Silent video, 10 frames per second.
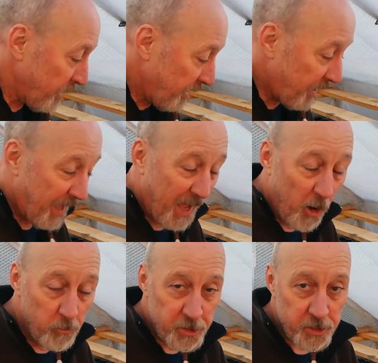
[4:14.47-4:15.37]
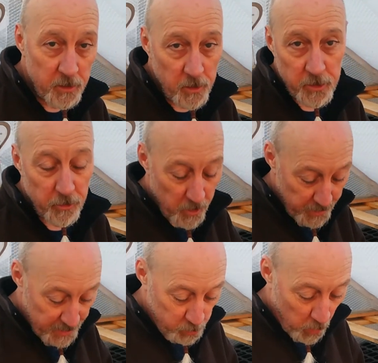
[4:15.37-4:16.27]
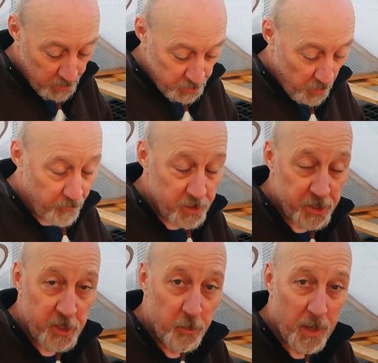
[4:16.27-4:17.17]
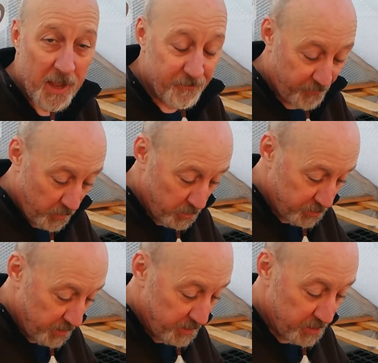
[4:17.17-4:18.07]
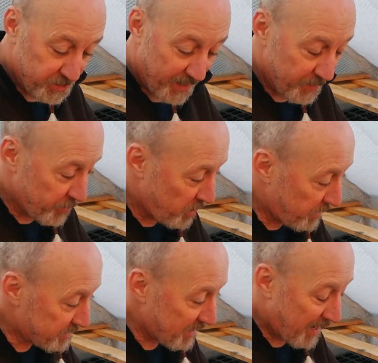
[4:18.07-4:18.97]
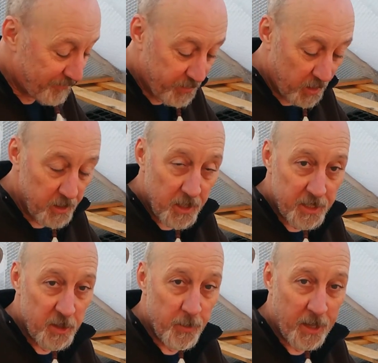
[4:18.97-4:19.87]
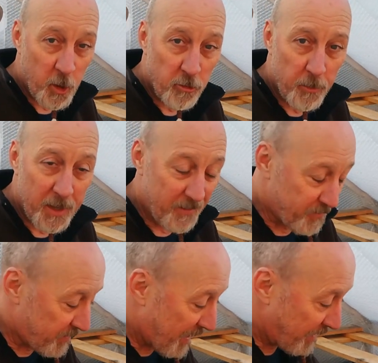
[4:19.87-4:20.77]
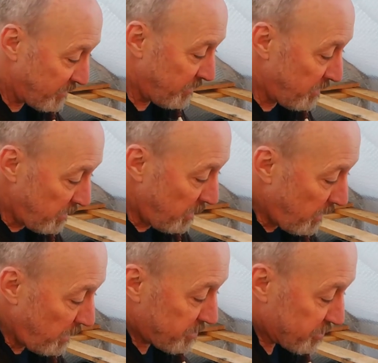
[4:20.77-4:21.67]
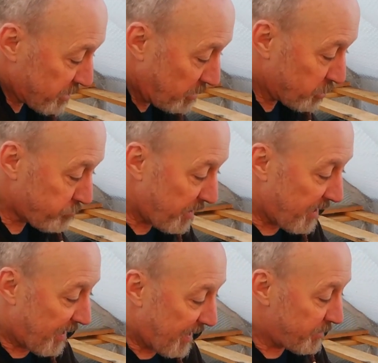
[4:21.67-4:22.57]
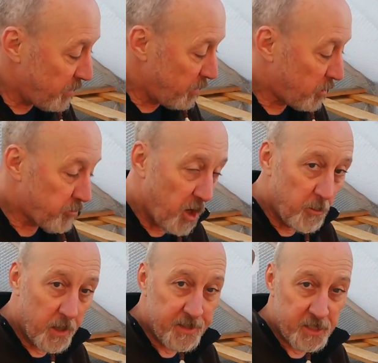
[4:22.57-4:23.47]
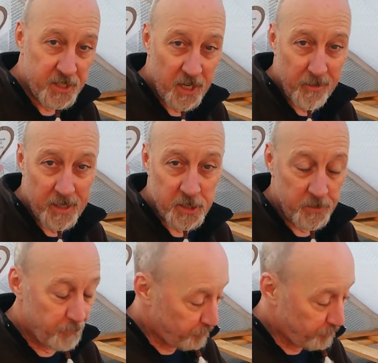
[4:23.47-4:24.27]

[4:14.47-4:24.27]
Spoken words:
It helps. Your earliest ones, obviously, you plant first, your second earlies after, and your main crop after that. I just go straight ahead, grow my Desirees,